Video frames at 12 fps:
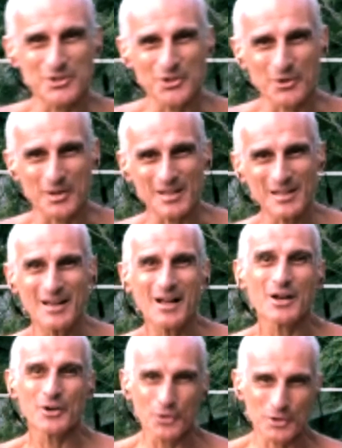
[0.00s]
you're doing,
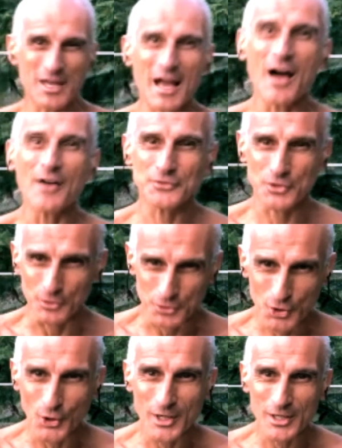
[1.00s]
looking after your
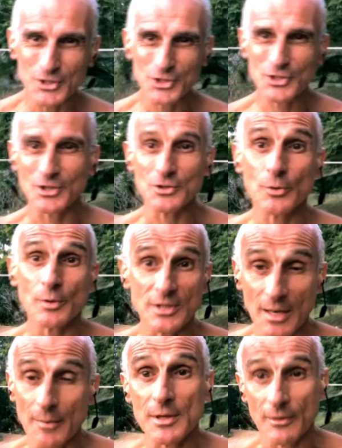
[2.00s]
joints and doing
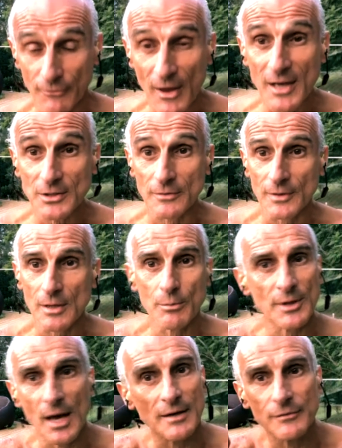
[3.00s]
something effectively
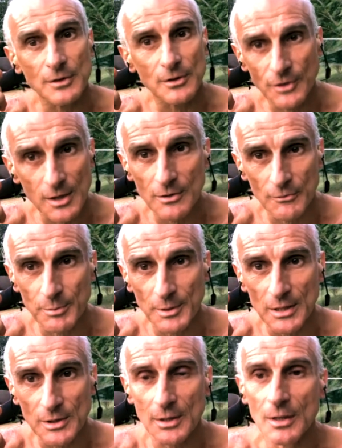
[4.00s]
without having to think of
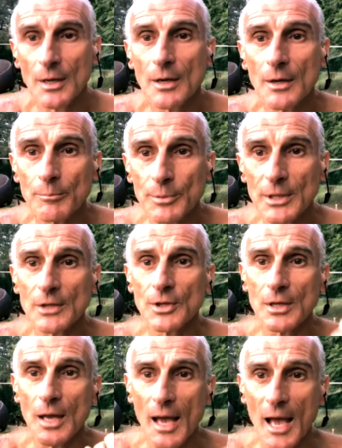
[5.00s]
breathing.
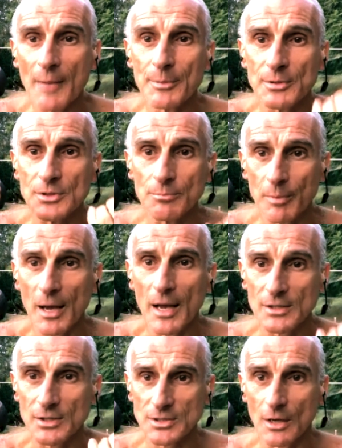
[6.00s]
Breathing happens
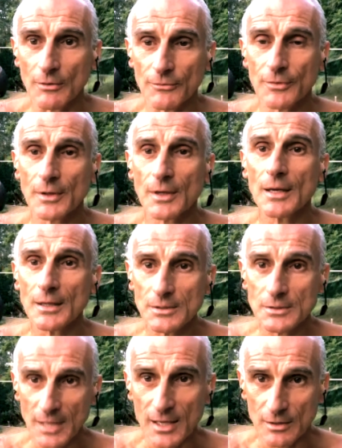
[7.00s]
by itself.
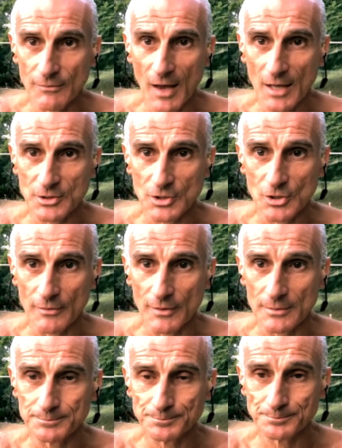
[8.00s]
Take advantage of
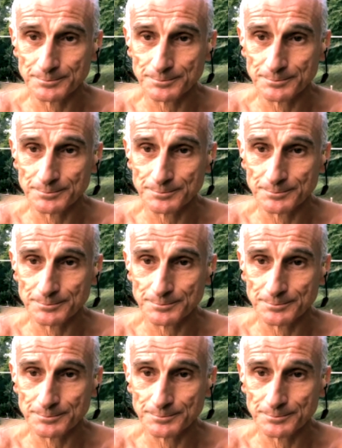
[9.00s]
it.